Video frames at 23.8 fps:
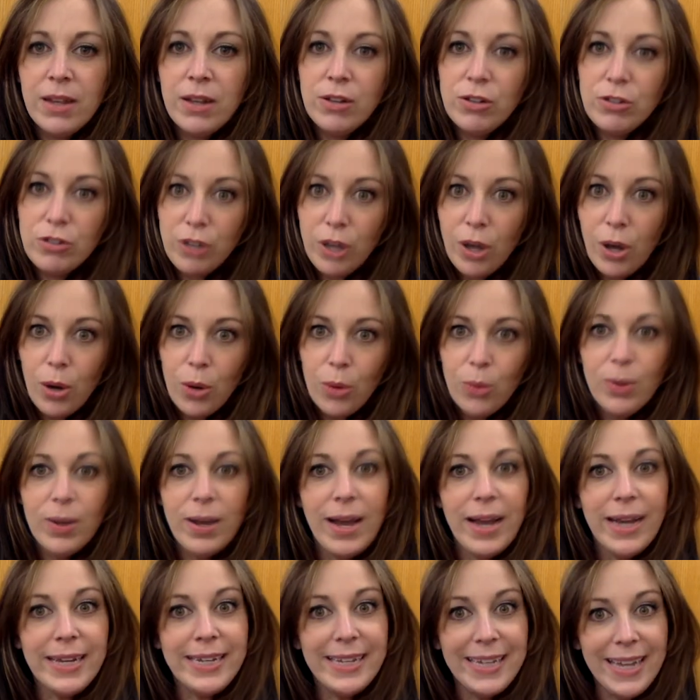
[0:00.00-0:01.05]
So
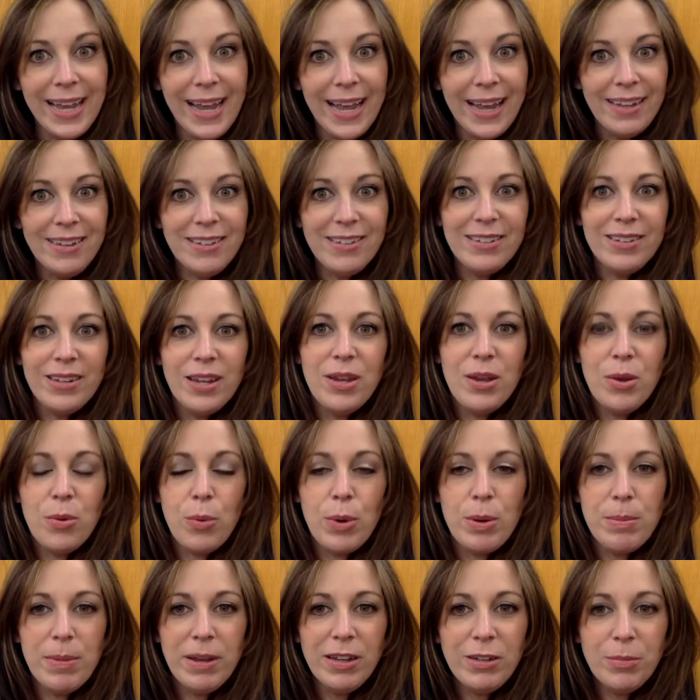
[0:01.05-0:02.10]
I guess
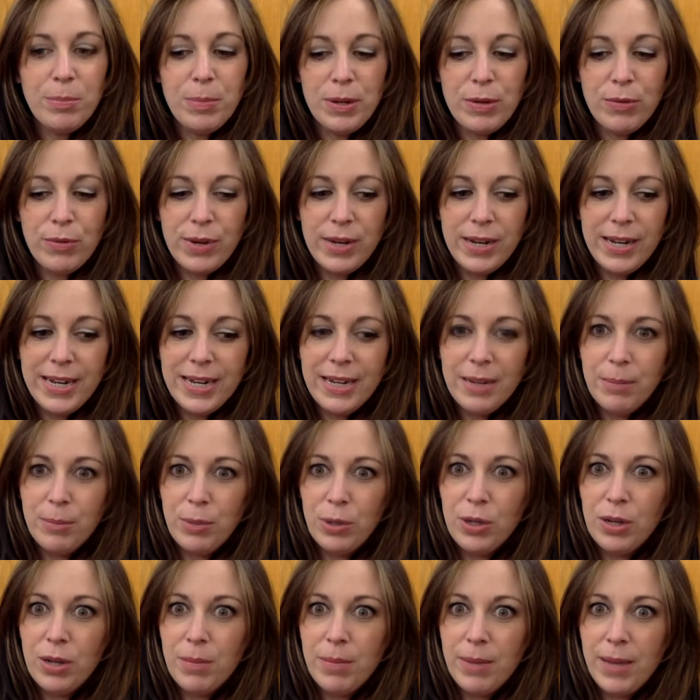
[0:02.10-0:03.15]
we must be reading a
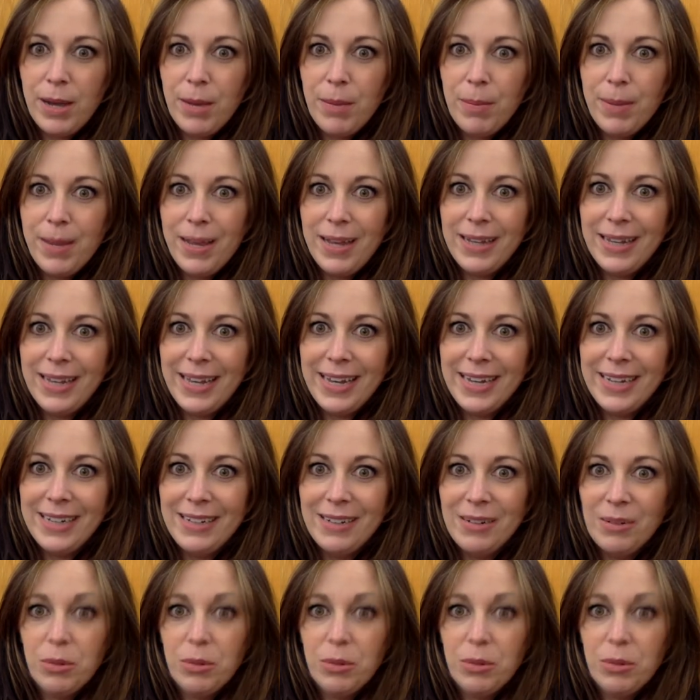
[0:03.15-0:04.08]
book about ballet,